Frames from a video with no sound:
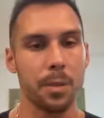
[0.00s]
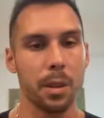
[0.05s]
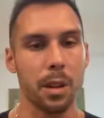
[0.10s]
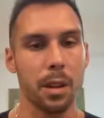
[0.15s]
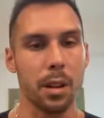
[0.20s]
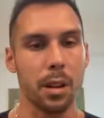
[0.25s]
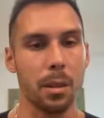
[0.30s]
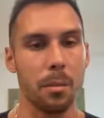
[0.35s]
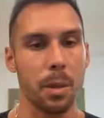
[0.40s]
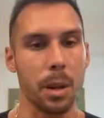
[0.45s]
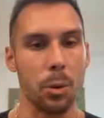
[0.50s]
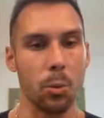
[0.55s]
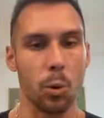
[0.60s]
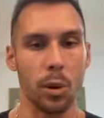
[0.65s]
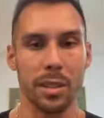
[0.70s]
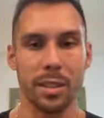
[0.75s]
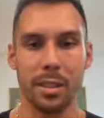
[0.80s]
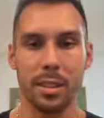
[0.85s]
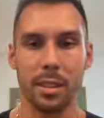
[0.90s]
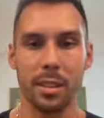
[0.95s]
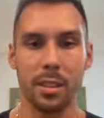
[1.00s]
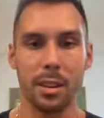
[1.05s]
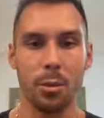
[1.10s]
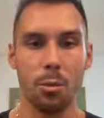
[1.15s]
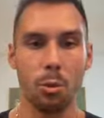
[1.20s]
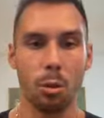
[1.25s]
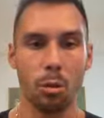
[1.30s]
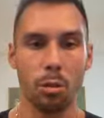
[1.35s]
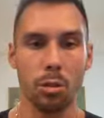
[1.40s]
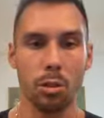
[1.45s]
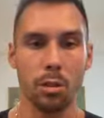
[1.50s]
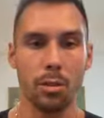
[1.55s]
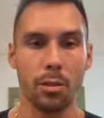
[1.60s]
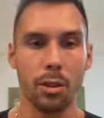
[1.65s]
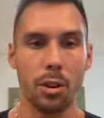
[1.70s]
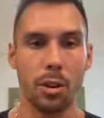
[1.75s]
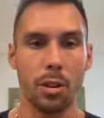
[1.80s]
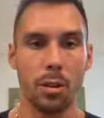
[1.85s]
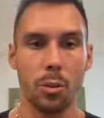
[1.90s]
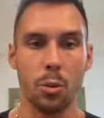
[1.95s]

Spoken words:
And once this thing rolls over,